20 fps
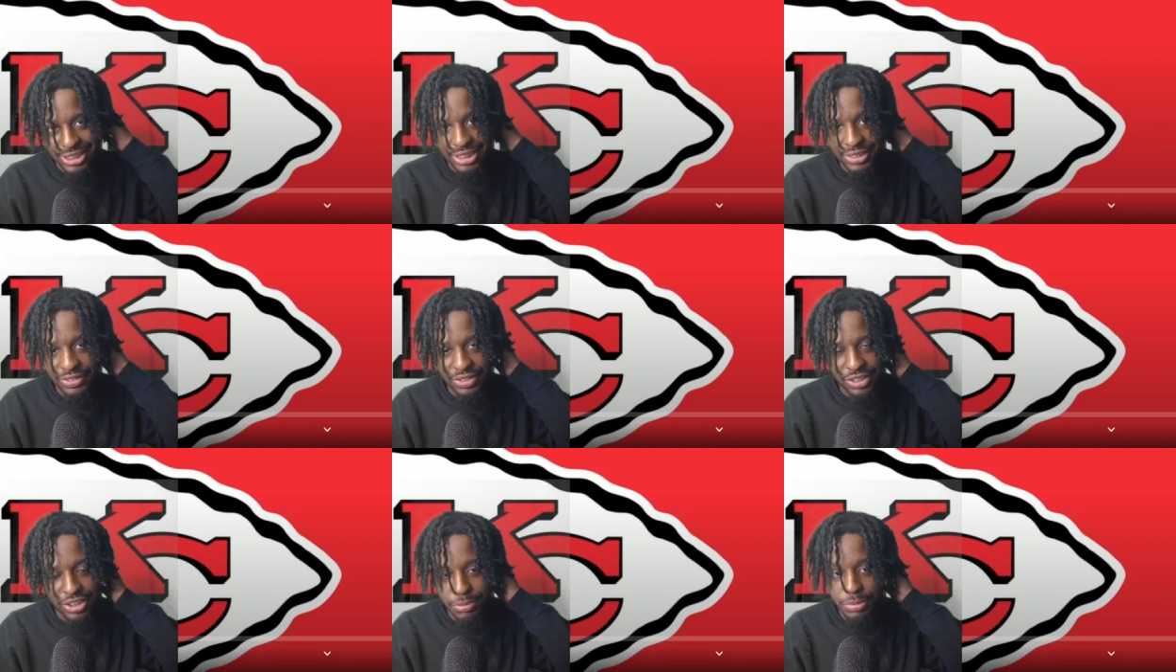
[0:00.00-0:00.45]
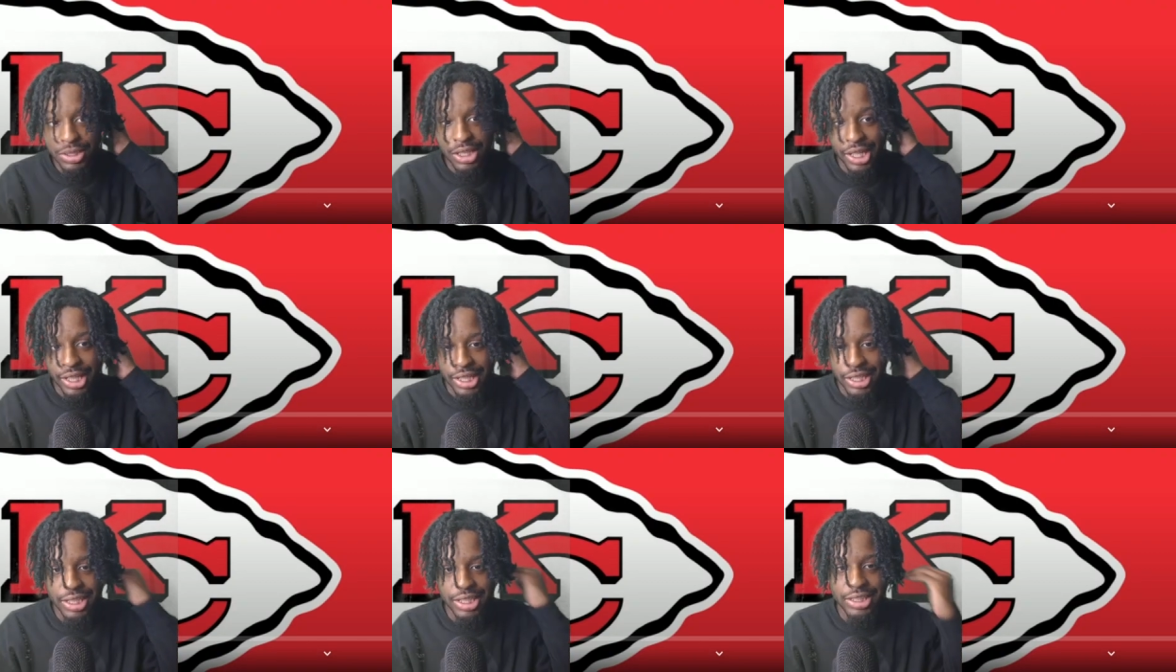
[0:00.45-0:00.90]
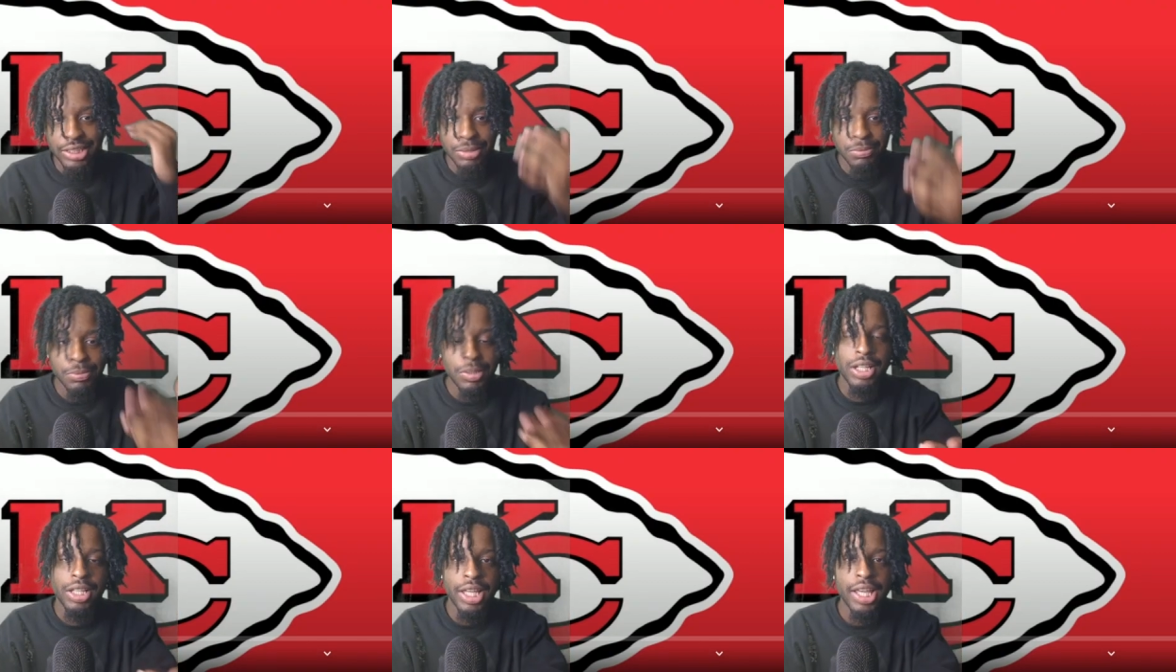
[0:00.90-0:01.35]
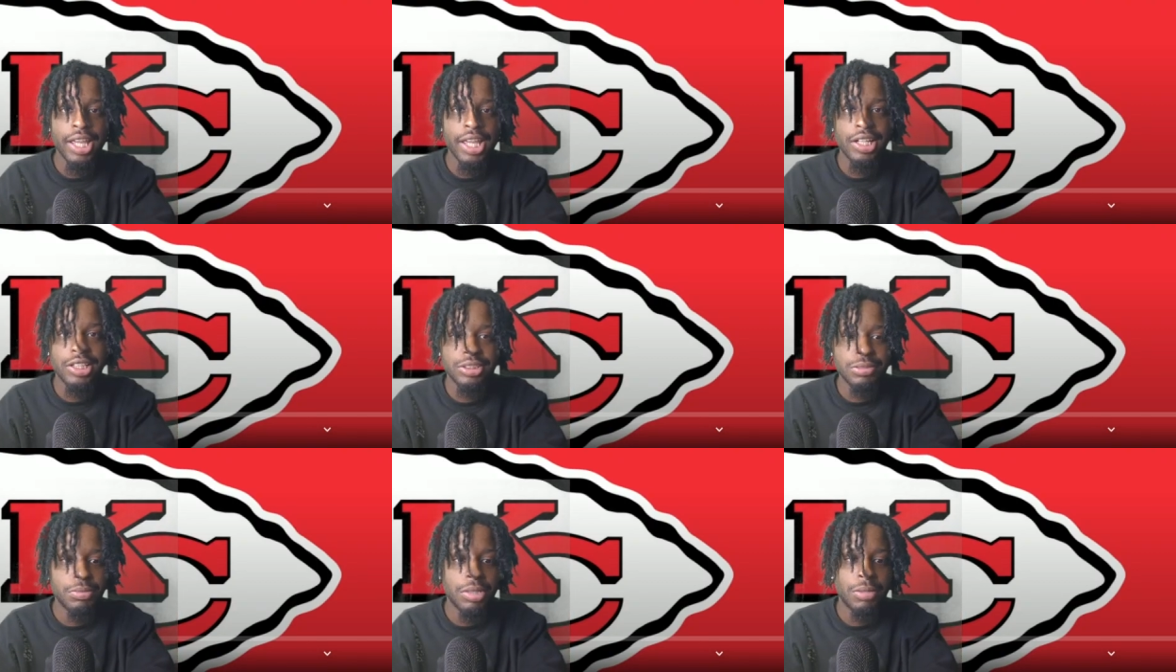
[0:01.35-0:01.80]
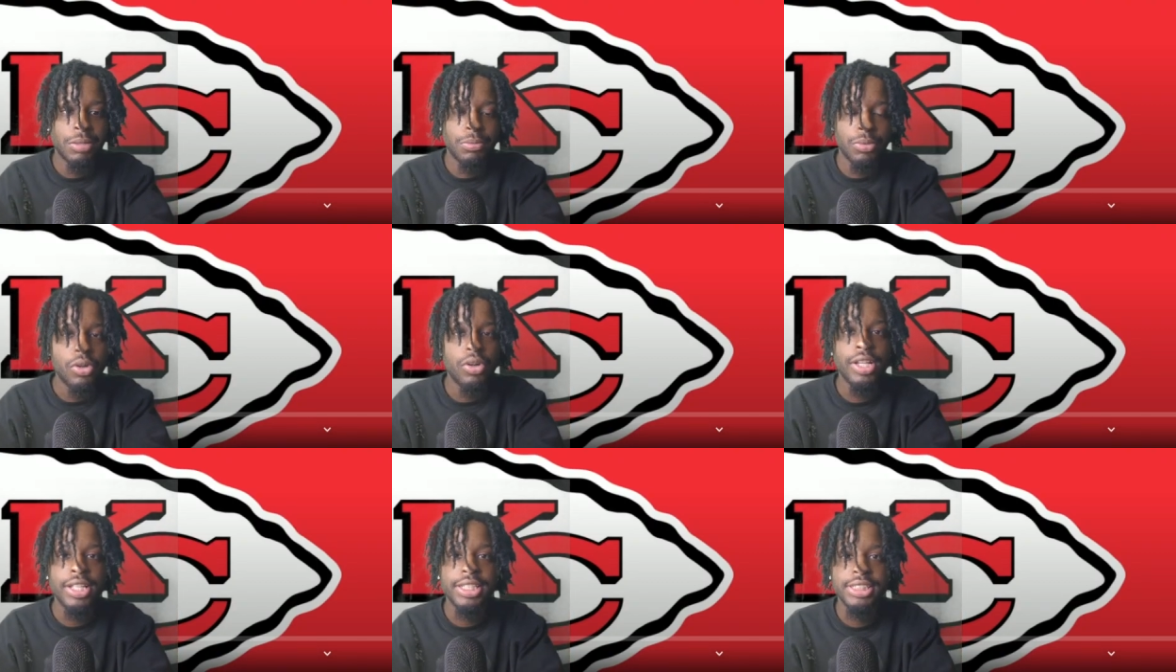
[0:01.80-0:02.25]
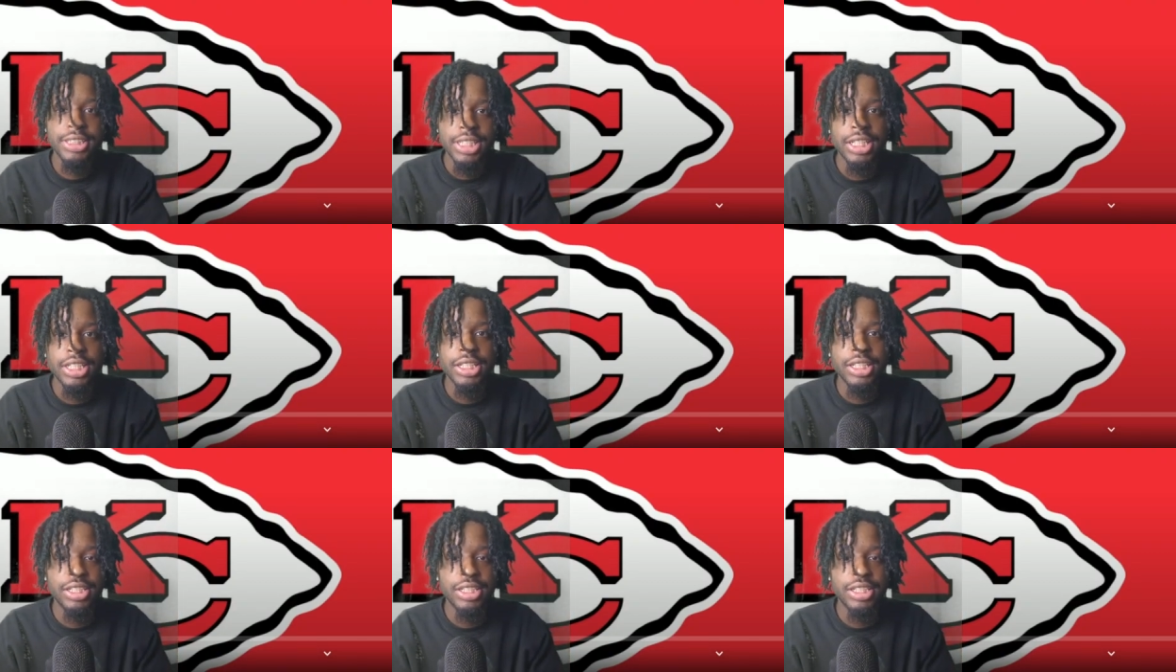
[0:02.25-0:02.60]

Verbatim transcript: You feel me? Like, nigga, them my gangers, them my boys, nigga.